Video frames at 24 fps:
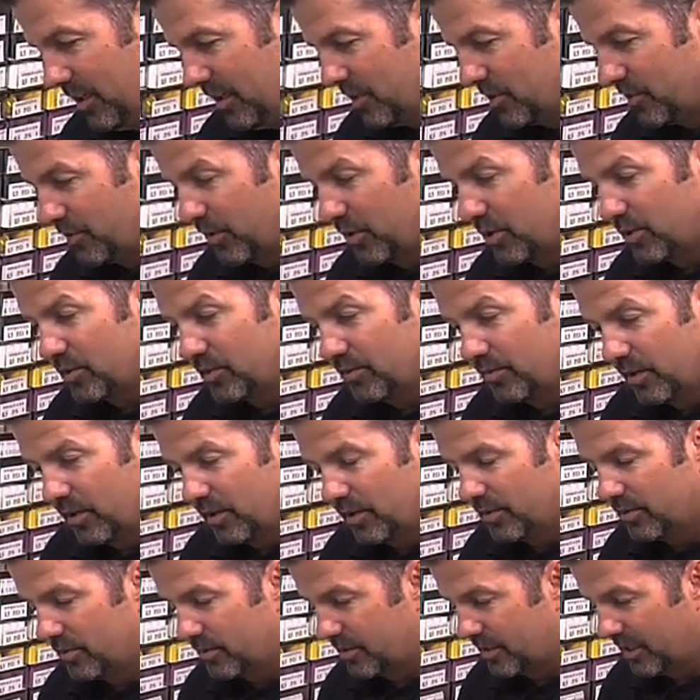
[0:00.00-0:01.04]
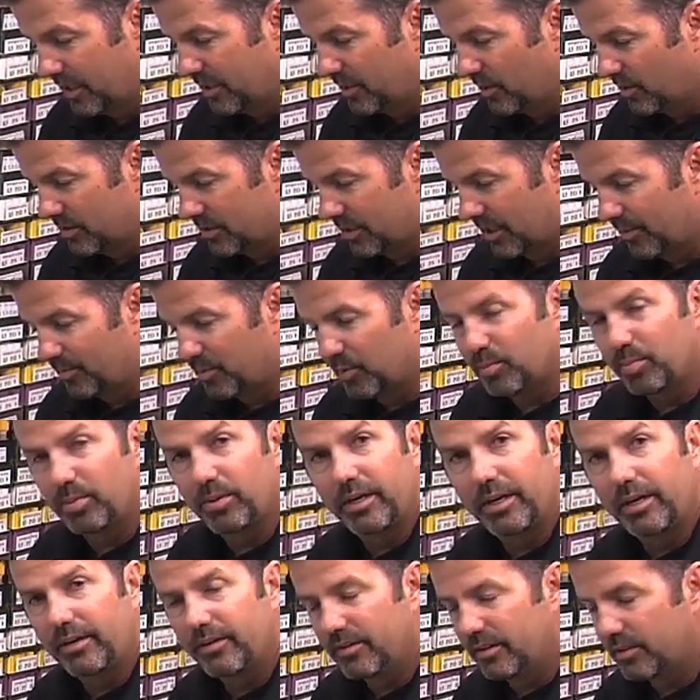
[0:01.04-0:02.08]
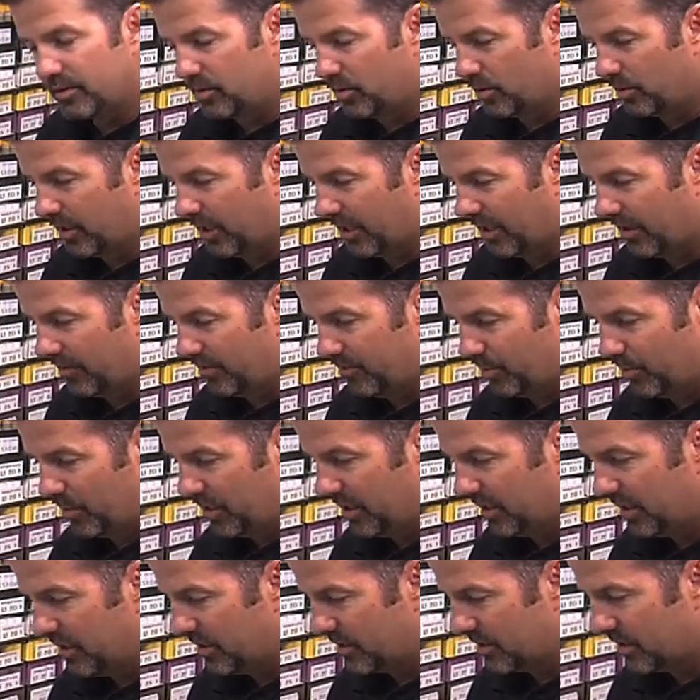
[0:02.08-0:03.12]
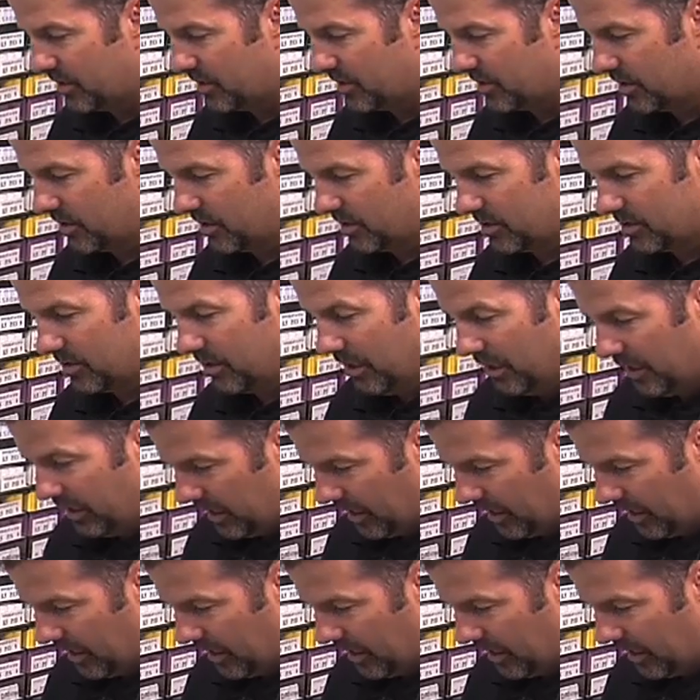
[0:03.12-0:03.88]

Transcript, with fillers: is first of all understanding the type of player that you have, pin distances,